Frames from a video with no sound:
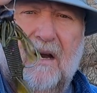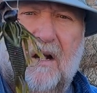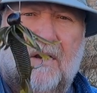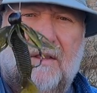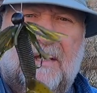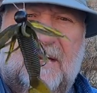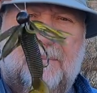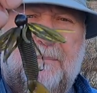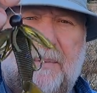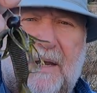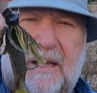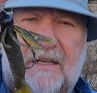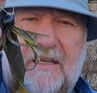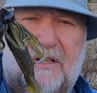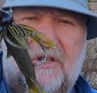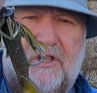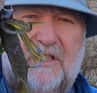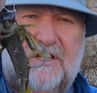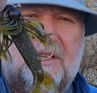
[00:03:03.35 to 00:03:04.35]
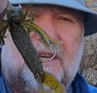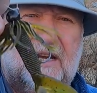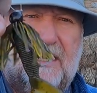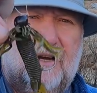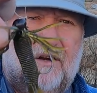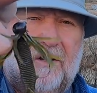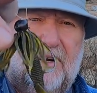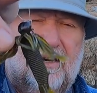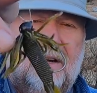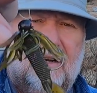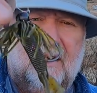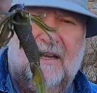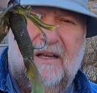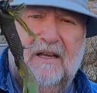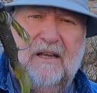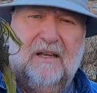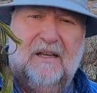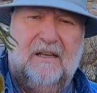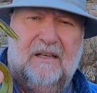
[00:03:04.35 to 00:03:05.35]
are the appendages here.
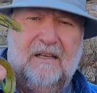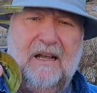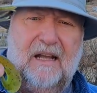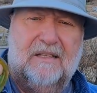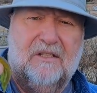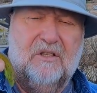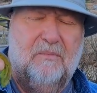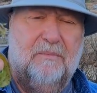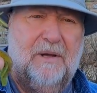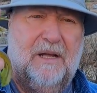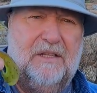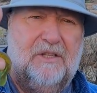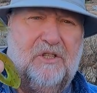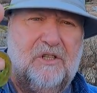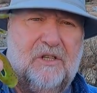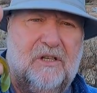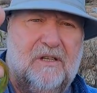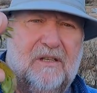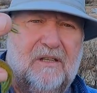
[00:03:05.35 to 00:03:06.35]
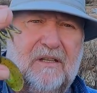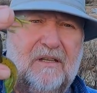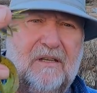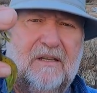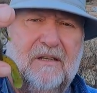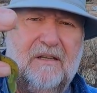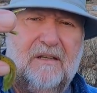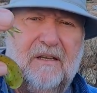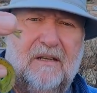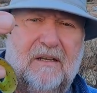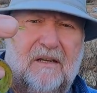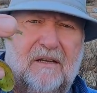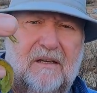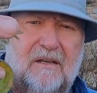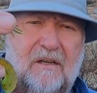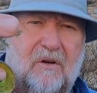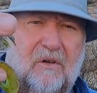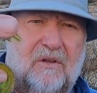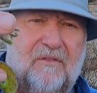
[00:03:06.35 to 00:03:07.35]
Not so much,
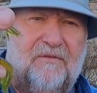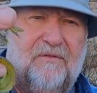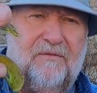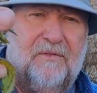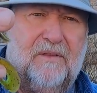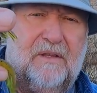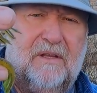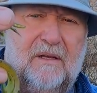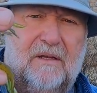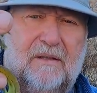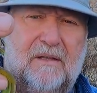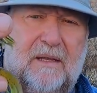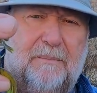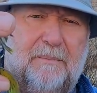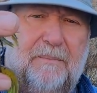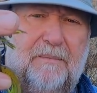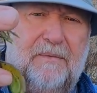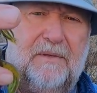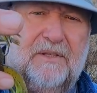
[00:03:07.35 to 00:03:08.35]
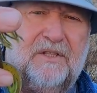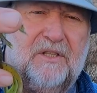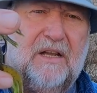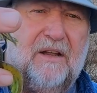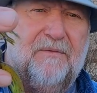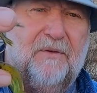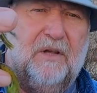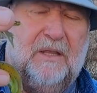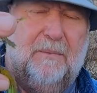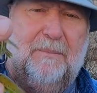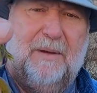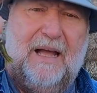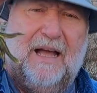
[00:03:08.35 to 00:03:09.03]
you know, the stuff on the